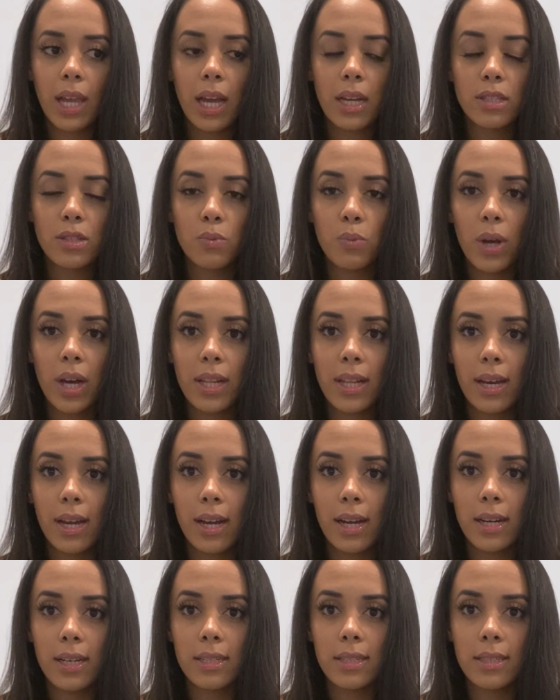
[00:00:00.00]
as well
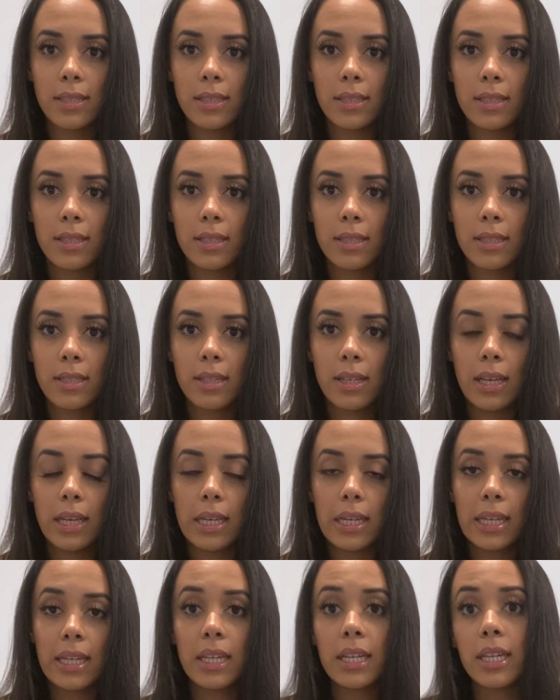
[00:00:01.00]
as
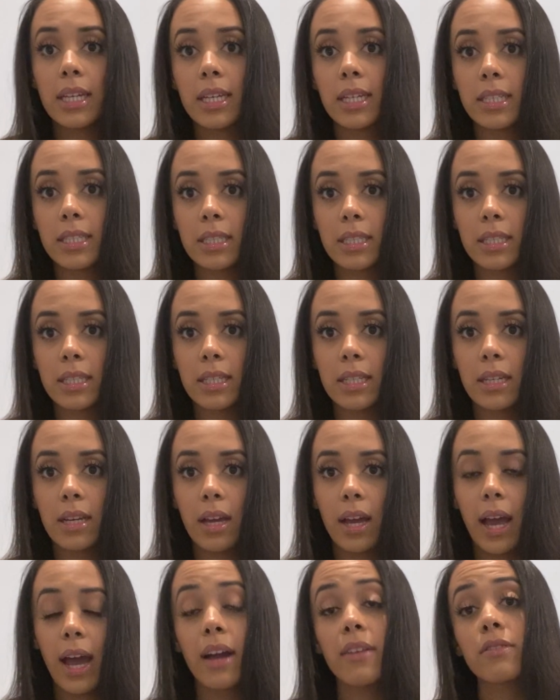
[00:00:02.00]
heat
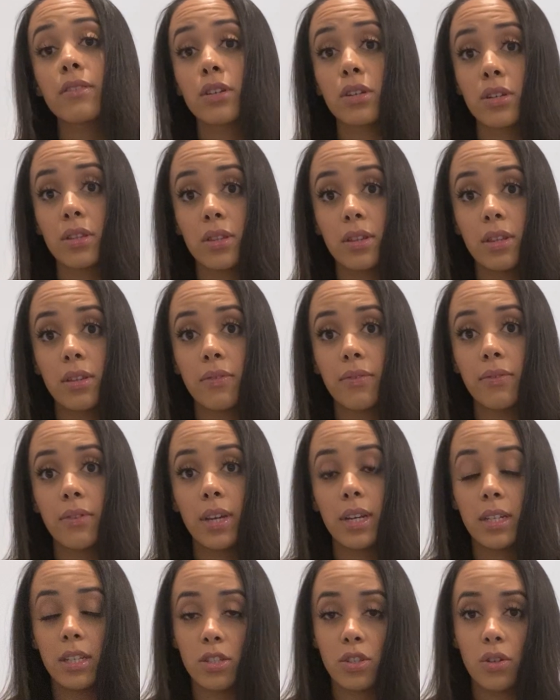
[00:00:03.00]
after the
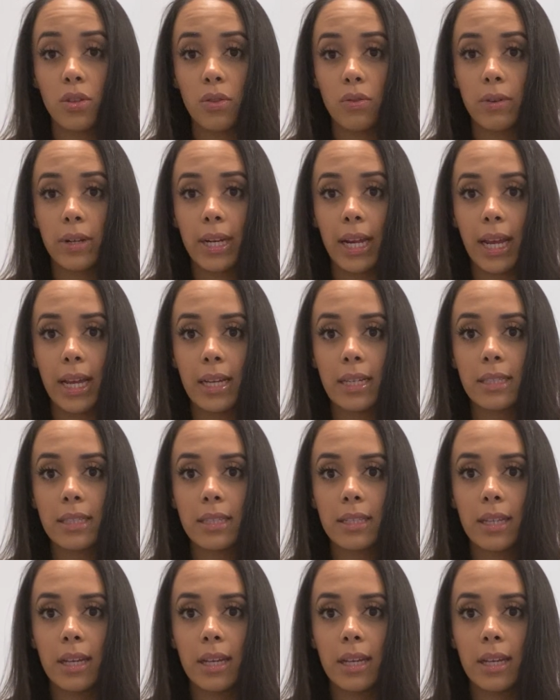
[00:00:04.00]
initial 3 days.